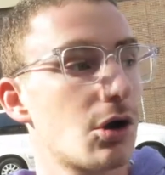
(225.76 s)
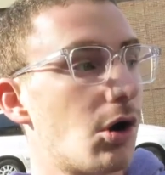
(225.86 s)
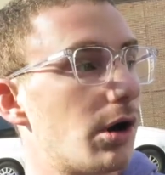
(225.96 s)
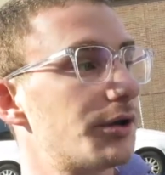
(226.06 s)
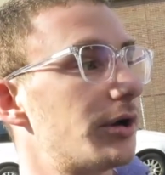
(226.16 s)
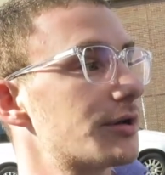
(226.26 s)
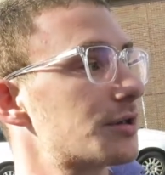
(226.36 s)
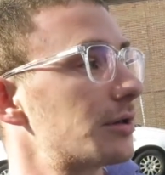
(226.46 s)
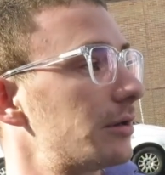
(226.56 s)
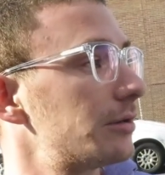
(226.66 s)
called
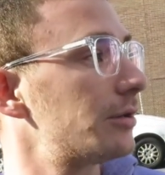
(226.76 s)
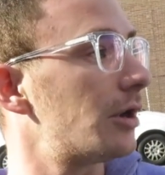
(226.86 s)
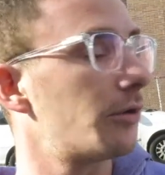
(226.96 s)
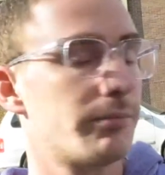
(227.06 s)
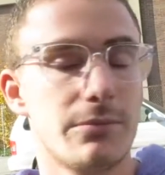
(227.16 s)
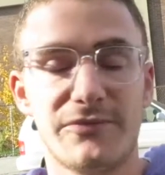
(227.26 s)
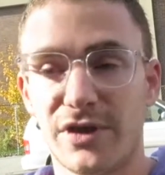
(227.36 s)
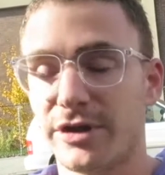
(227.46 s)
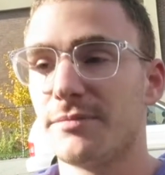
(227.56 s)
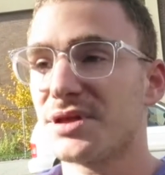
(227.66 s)
us, you know,
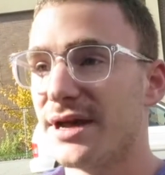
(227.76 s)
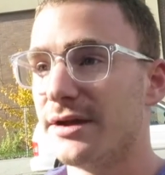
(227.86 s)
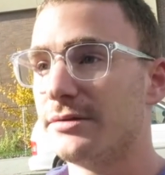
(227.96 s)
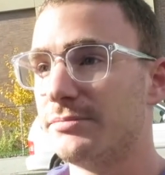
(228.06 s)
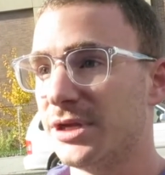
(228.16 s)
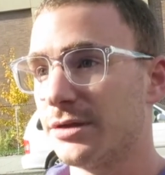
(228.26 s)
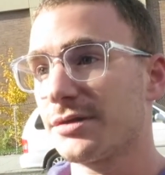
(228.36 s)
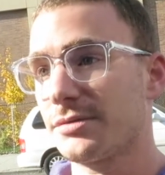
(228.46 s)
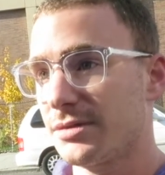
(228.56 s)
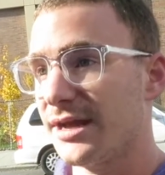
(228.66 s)
very upset
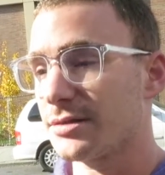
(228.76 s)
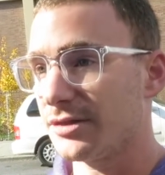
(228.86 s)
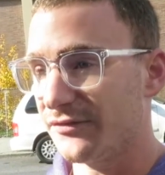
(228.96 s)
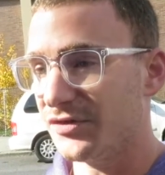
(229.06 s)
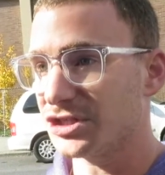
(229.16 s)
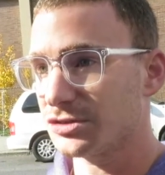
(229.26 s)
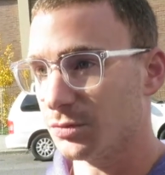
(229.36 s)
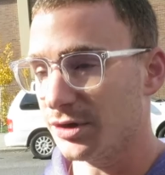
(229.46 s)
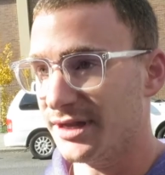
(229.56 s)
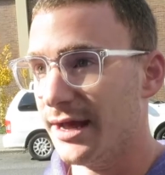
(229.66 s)
because lots of the fish
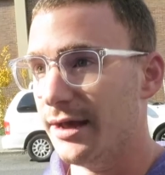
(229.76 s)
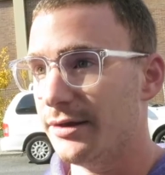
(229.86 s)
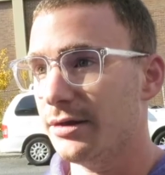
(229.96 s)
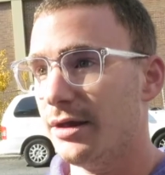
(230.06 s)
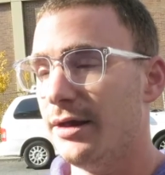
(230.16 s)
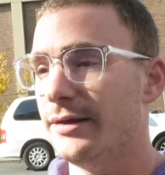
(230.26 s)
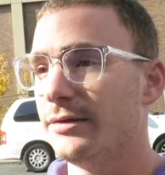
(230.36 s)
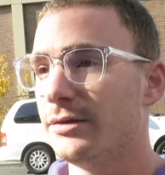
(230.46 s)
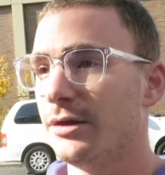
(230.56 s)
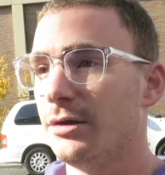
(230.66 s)
were dead,
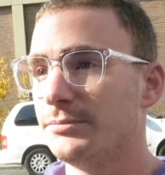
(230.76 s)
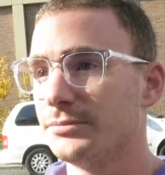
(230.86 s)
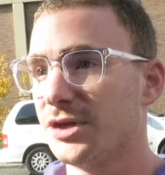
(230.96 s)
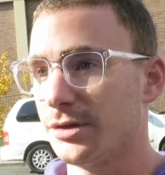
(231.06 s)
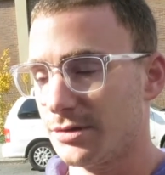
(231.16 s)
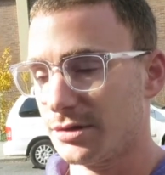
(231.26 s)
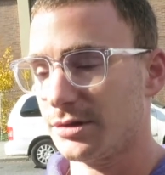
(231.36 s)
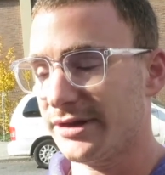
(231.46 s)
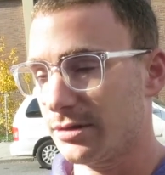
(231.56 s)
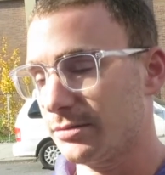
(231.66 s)
and um,
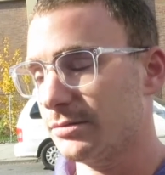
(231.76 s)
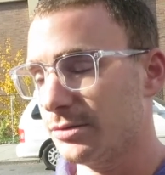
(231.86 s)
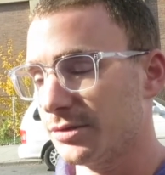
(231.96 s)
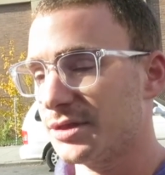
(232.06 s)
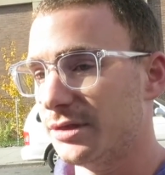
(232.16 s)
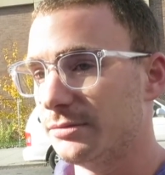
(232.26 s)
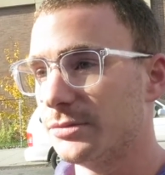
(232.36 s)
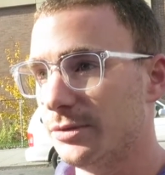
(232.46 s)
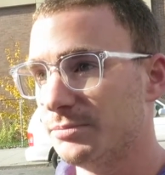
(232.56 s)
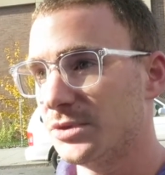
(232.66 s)
there's, like, you'll see
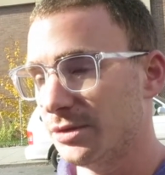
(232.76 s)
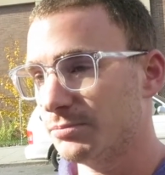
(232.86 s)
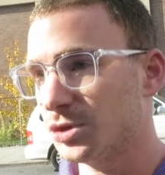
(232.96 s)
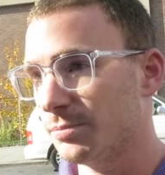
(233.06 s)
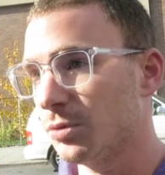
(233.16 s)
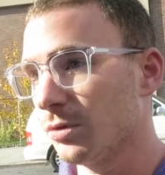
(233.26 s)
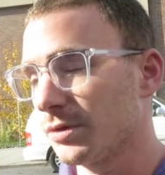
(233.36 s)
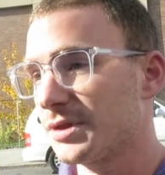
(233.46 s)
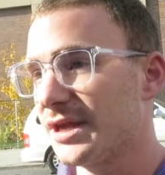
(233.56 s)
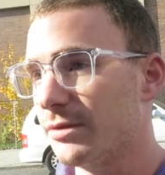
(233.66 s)
the, the, the
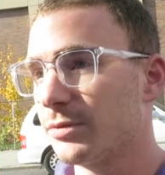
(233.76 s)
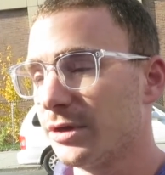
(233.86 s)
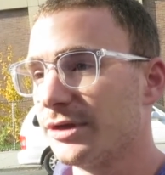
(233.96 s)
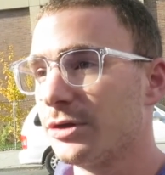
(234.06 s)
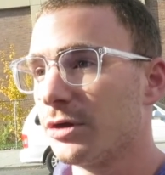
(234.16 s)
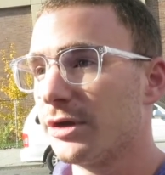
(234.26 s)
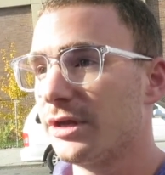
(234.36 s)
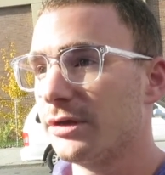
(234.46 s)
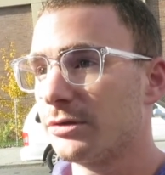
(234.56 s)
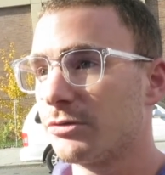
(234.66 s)
pools get really dirty
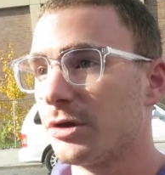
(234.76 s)
and